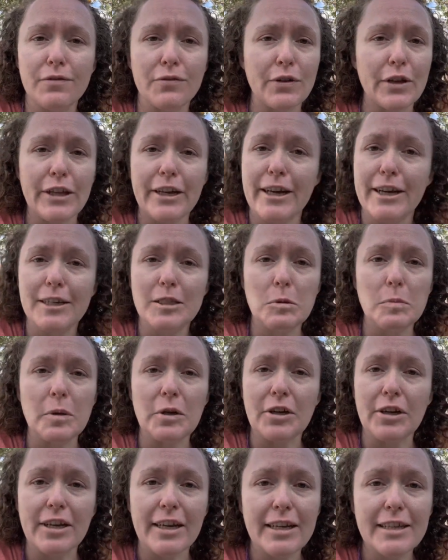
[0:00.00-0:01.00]
really
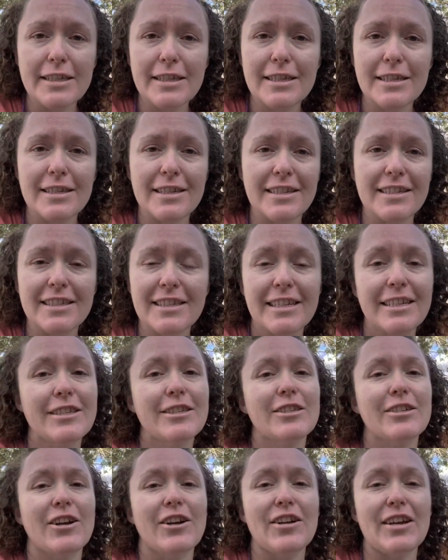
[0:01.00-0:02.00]
experienced at seed
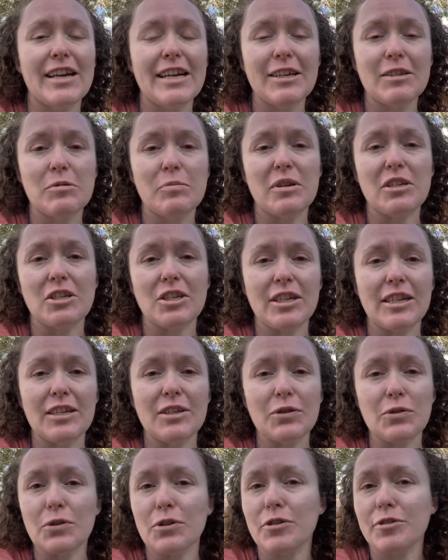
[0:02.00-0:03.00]
starting, especially
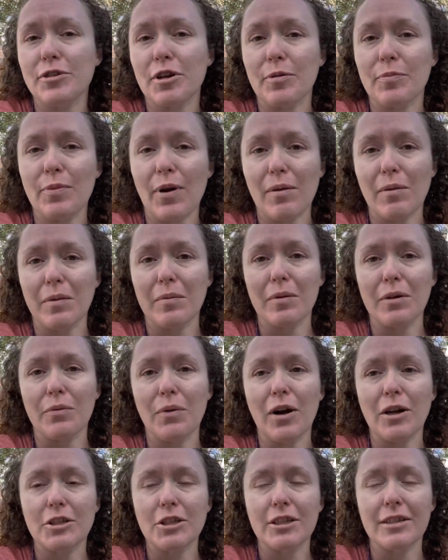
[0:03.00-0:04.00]
indoors, are probably
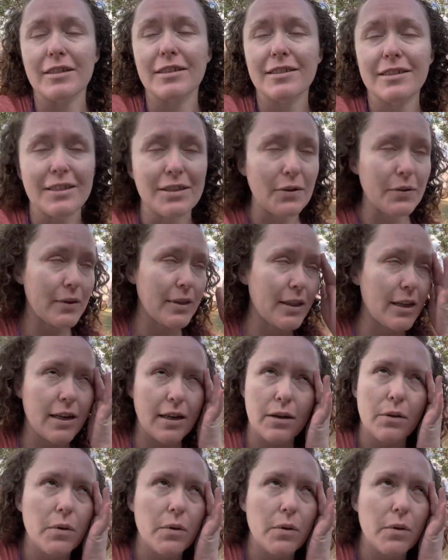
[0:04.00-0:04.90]
watching this and going like,